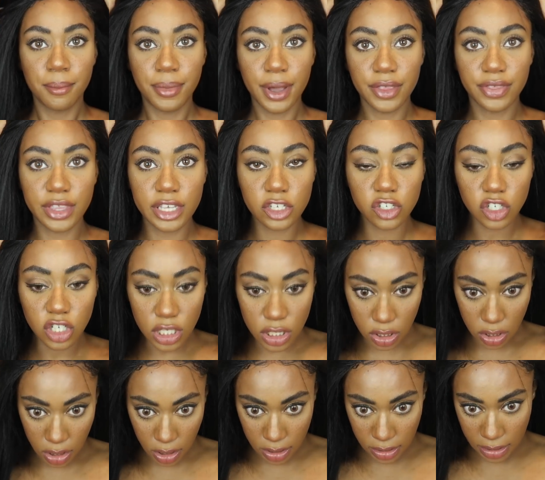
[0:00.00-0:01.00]
But this
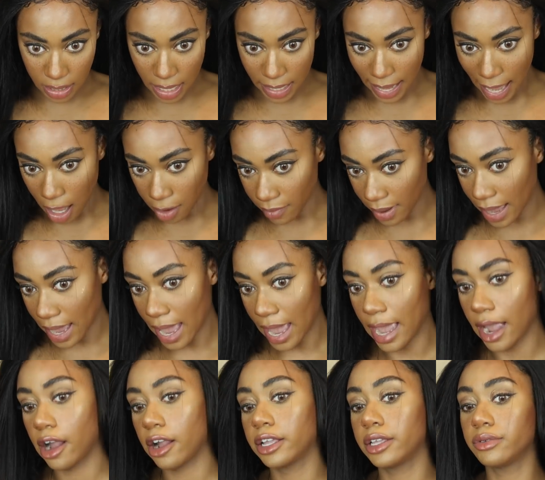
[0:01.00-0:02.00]
just looks like how my
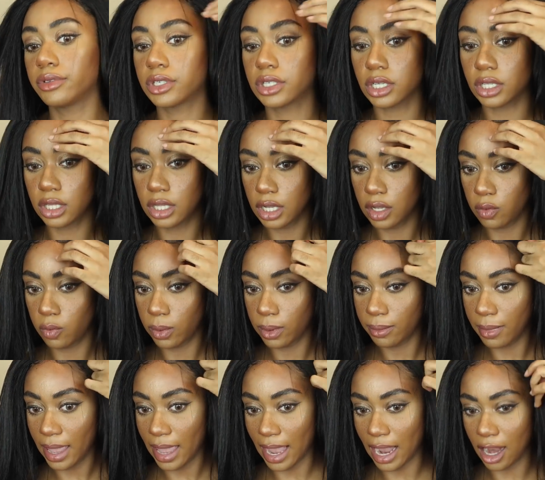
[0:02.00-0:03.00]
hair used to look
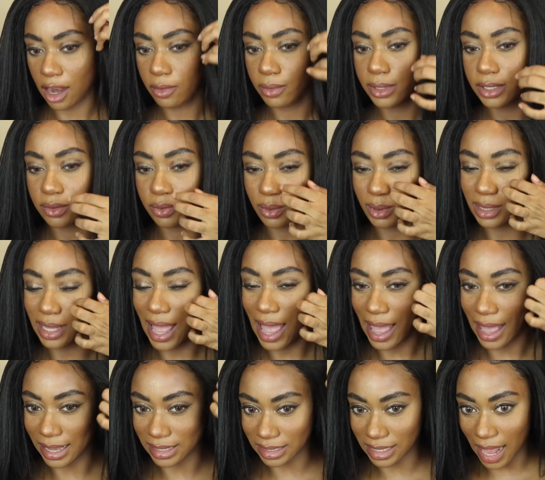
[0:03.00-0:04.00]
when my hair was
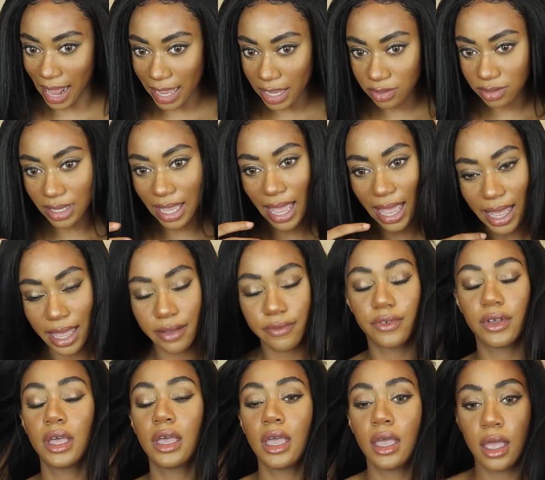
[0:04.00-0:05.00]
relaxed. I used to
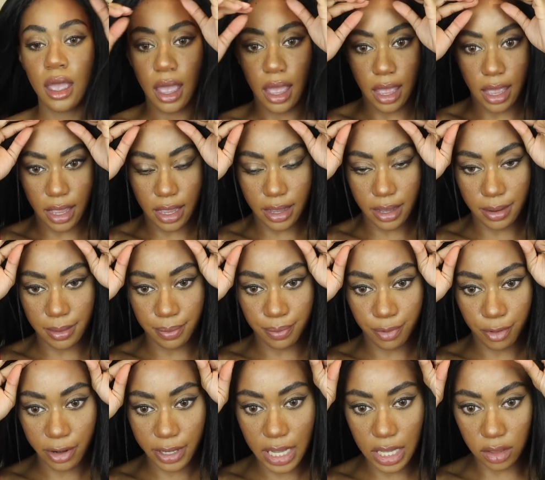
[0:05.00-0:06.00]
have uh,
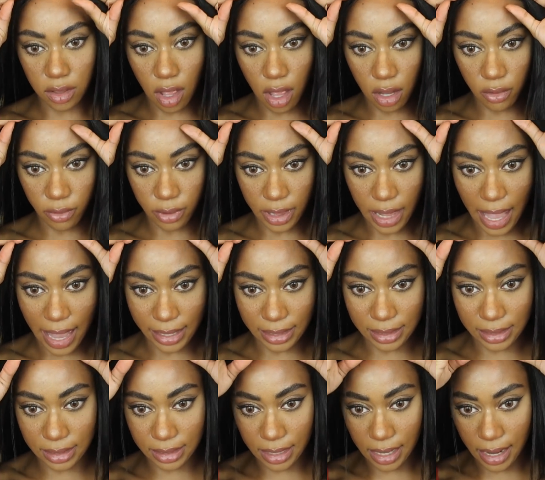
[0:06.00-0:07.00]
pretty long
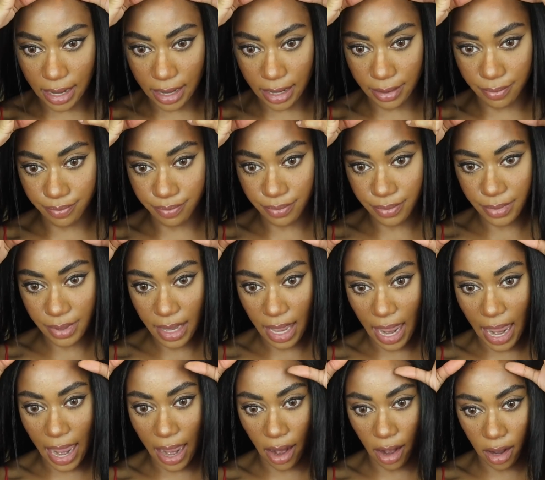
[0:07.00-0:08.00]
relaxed um,
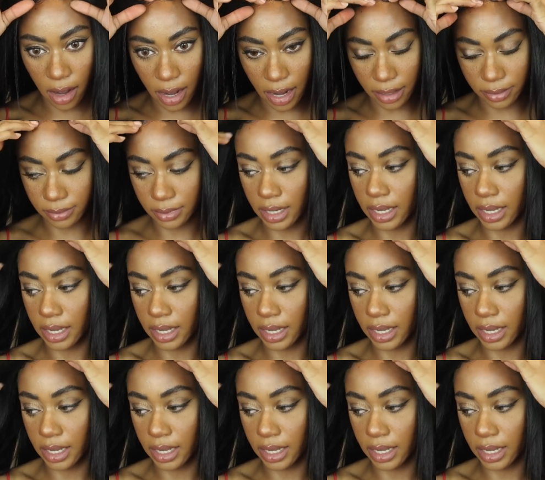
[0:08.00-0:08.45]
hair.